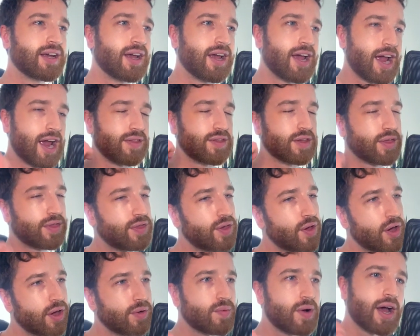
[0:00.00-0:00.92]
and the
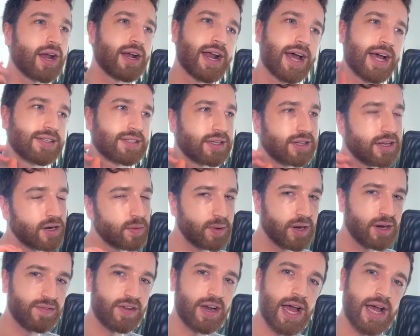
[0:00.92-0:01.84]
third one has a little
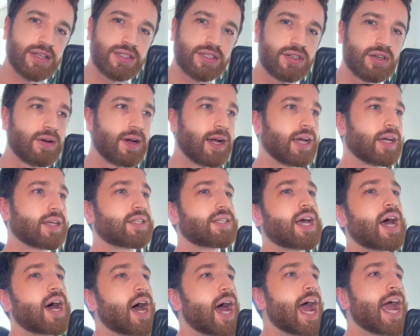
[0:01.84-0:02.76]
bit of an asterisk,
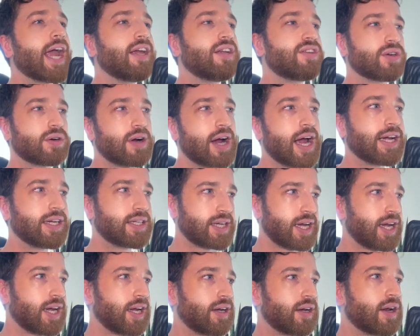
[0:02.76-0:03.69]
8 or
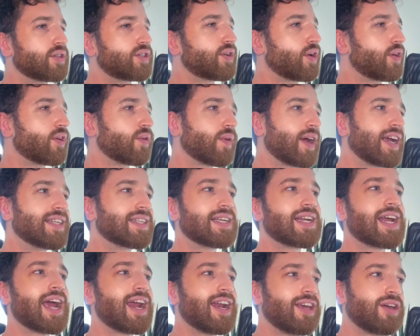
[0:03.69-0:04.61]
18. So the
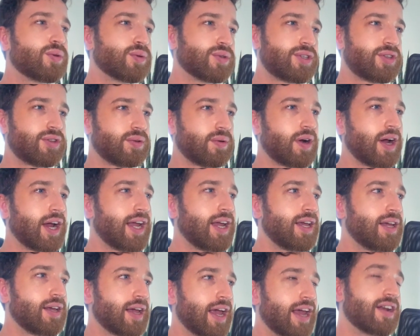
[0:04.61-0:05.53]
reason n equals
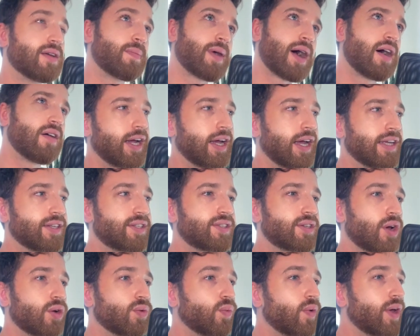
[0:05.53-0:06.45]
3 and above is
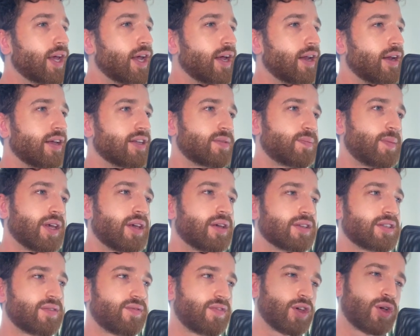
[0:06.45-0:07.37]
so weird is
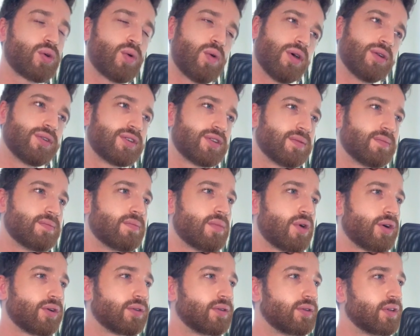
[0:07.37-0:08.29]
because of the quantum
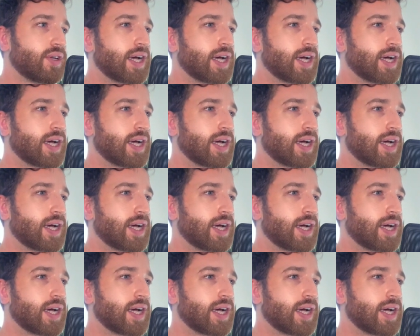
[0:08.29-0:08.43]
model,